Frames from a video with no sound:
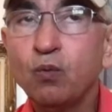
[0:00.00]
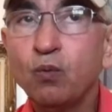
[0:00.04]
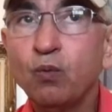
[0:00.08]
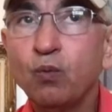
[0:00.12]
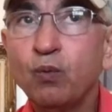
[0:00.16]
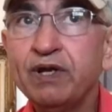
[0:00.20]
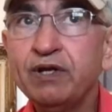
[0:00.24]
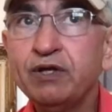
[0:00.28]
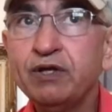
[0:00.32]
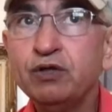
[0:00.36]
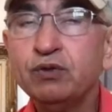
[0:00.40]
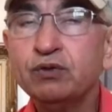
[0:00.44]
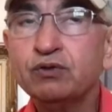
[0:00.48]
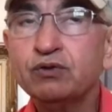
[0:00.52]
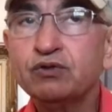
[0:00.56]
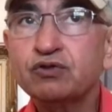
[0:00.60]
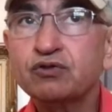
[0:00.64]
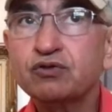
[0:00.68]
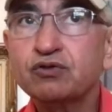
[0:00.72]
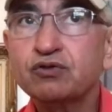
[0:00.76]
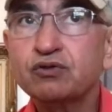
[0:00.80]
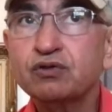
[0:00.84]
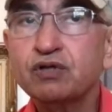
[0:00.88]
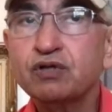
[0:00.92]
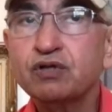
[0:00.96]
When you
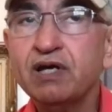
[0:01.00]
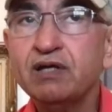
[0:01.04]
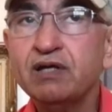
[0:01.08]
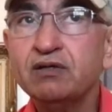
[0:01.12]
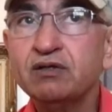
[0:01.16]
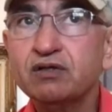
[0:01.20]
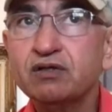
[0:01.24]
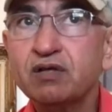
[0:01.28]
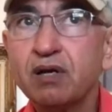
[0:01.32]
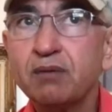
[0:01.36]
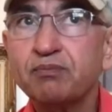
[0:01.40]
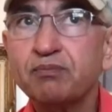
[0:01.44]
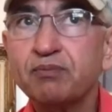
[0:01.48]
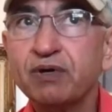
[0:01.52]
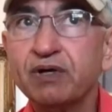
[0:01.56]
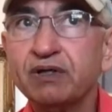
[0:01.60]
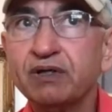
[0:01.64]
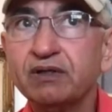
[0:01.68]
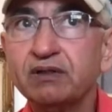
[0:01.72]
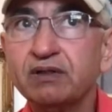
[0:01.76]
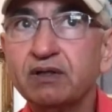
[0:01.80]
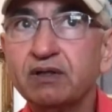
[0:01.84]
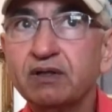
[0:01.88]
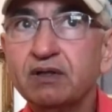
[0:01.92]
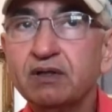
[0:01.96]

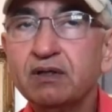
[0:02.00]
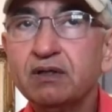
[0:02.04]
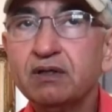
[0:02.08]
interpret